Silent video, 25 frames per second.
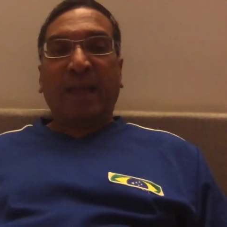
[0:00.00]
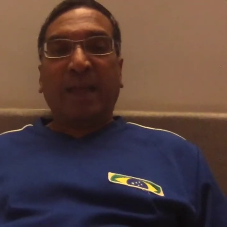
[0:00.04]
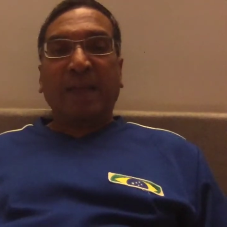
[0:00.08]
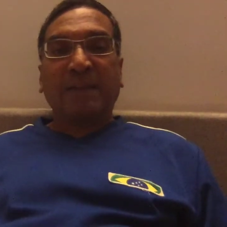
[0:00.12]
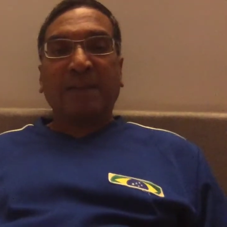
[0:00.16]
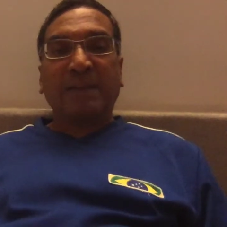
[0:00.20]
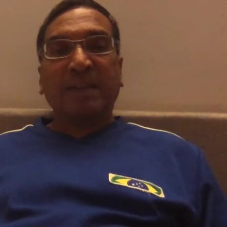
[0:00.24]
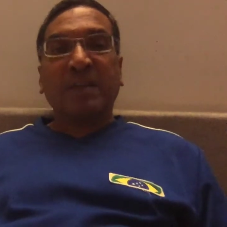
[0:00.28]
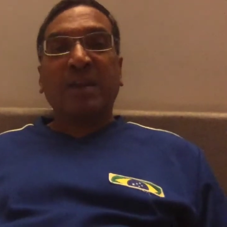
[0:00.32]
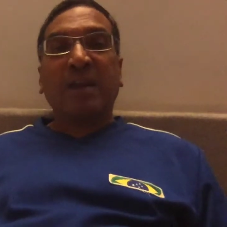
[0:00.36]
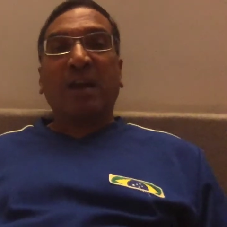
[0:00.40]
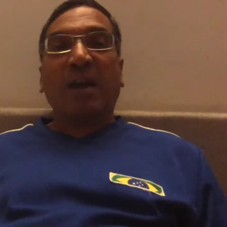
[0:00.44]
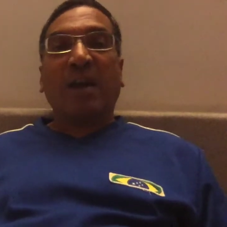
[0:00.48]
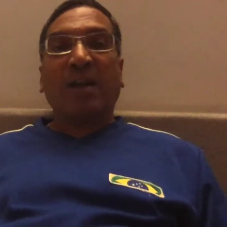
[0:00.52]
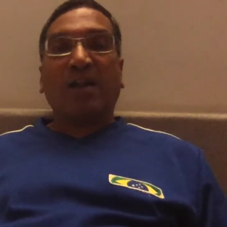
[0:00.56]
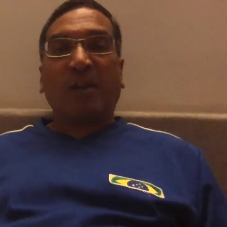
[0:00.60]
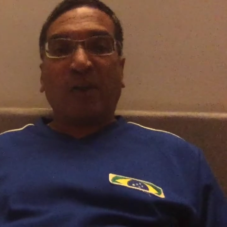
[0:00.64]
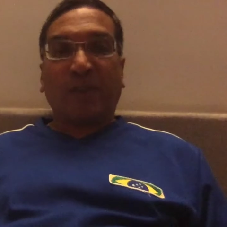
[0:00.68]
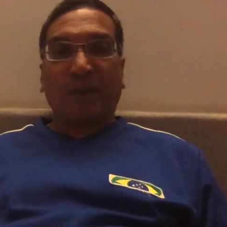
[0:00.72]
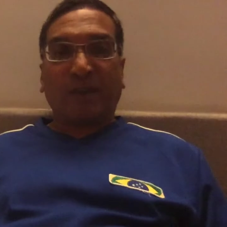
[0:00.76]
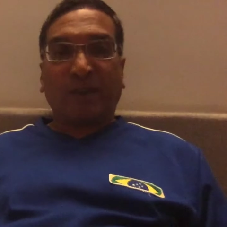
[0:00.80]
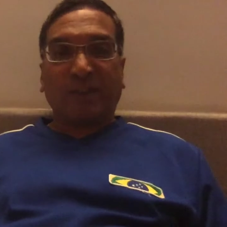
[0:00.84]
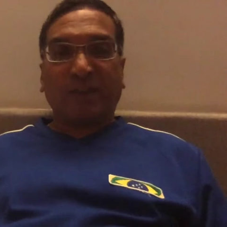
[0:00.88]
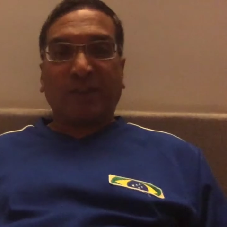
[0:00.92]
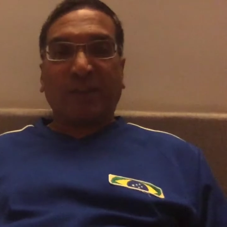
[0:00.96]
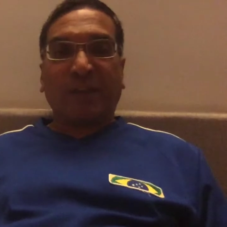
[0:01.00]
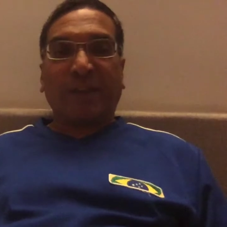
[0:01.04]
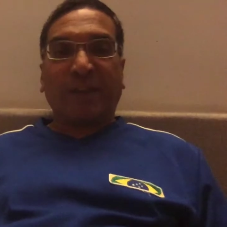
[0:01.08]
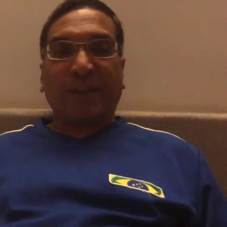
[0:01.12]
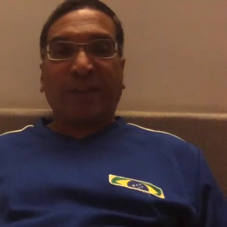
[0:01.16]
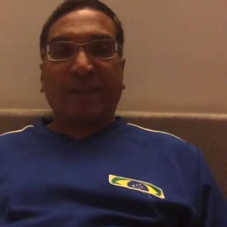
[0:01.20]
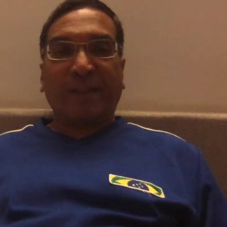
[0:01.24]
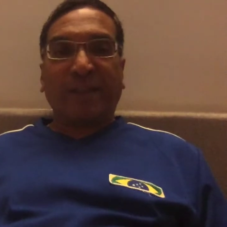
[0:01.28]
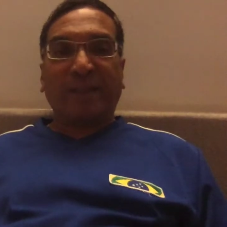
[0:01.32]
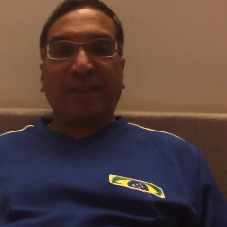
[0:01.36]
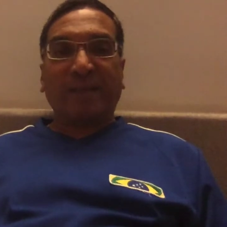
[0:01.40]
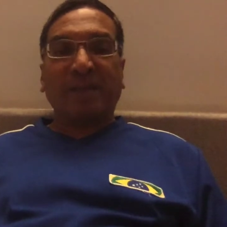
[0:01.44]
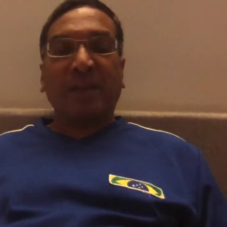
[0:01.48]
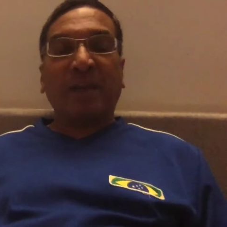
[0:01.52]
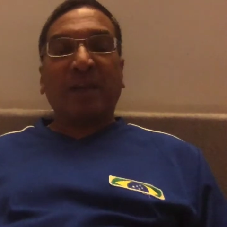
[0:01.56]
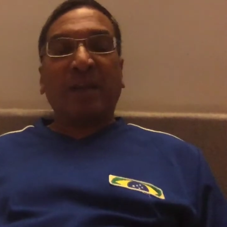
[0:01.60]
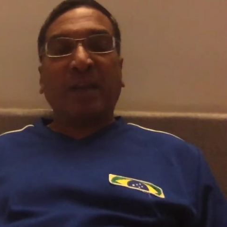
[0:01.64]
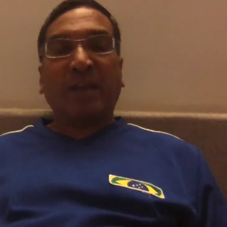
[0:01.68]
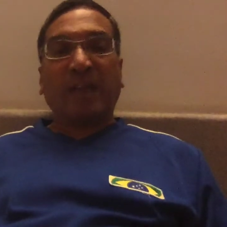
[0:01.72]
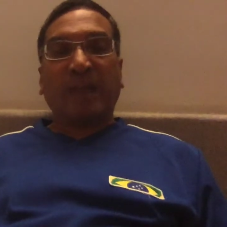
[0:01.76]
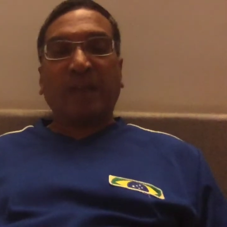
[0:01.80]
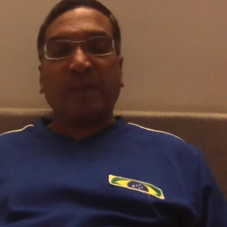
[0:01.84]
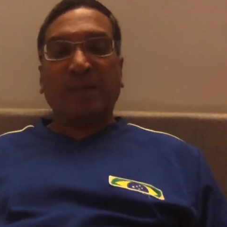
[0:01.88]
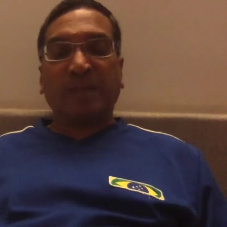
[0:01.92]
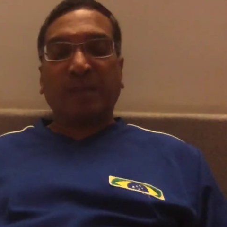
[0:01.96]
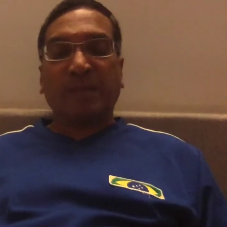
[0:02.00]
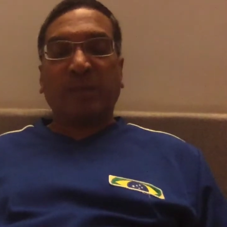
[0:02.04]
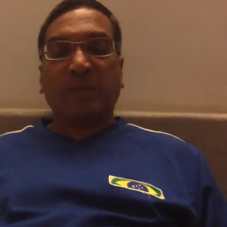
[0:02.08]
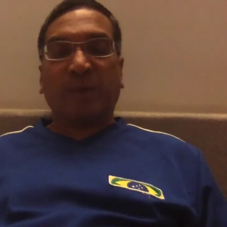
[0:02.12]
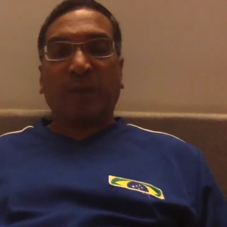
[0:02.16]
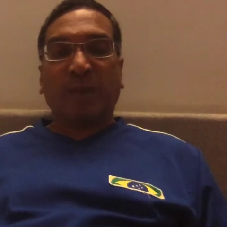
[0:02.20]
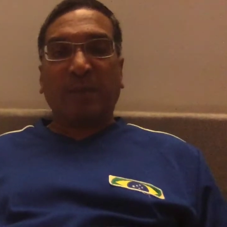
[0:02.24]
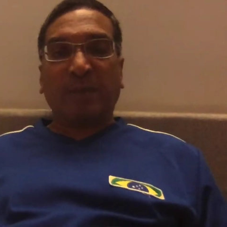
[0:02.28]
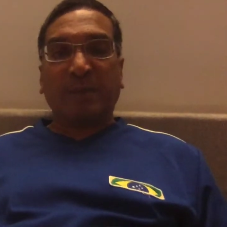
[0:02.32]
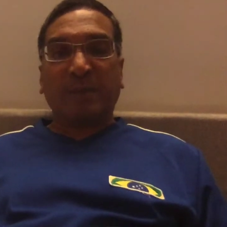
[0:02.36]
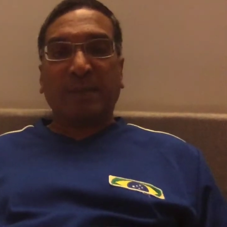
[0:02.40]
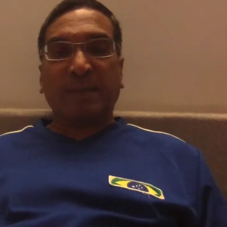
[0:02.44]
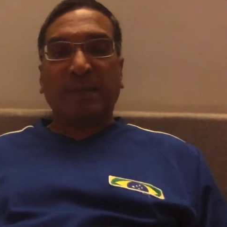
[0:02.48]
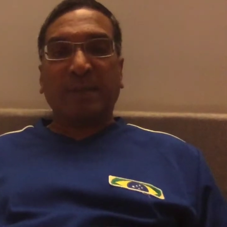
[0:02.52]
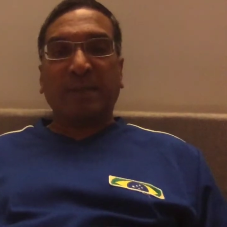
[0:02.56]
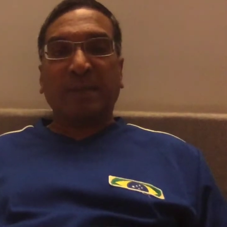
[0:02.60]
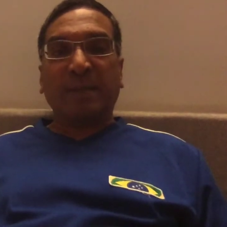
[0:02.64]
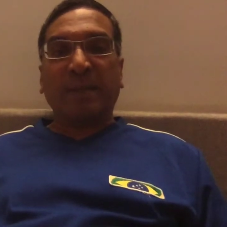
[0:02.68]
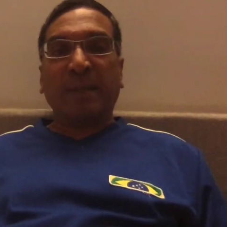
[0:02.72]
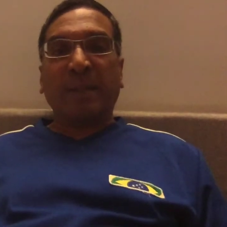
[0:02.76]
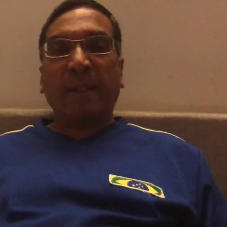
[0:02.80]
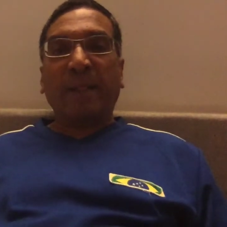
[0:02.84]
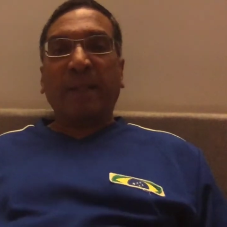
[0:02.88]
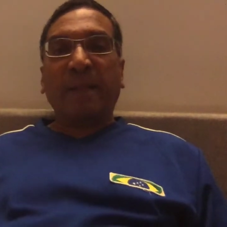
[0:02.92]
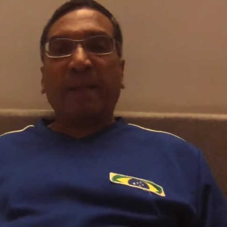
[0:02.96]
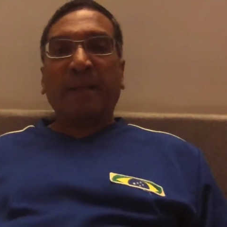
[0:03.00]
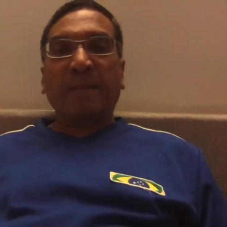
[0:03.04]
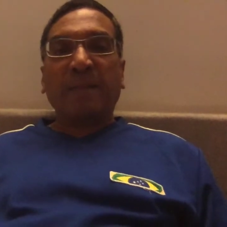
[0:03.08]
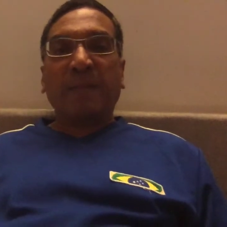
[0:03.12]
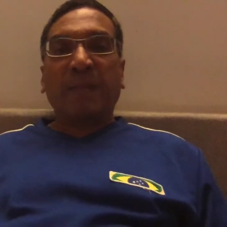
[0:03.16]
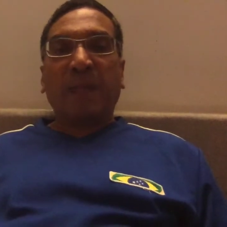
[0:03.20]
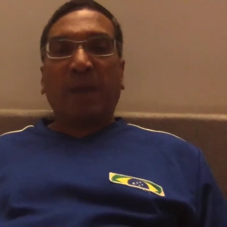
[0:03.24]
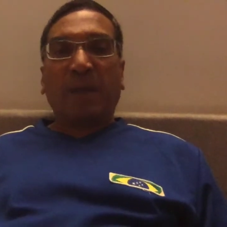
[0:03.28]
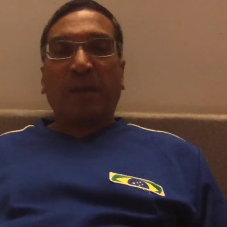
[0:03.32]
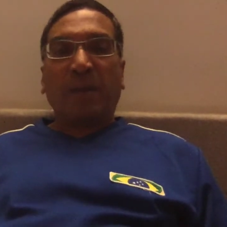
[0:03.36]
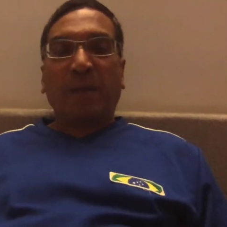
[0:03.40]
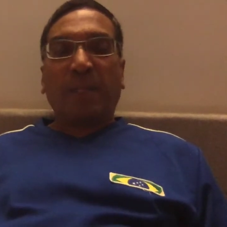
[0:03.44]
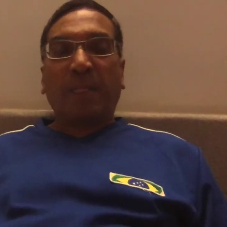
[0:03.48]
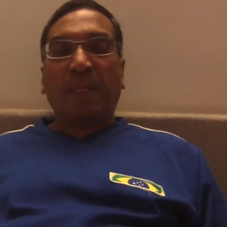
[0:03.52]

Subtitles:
See, God orchestrated it. God keeps his promises. Now,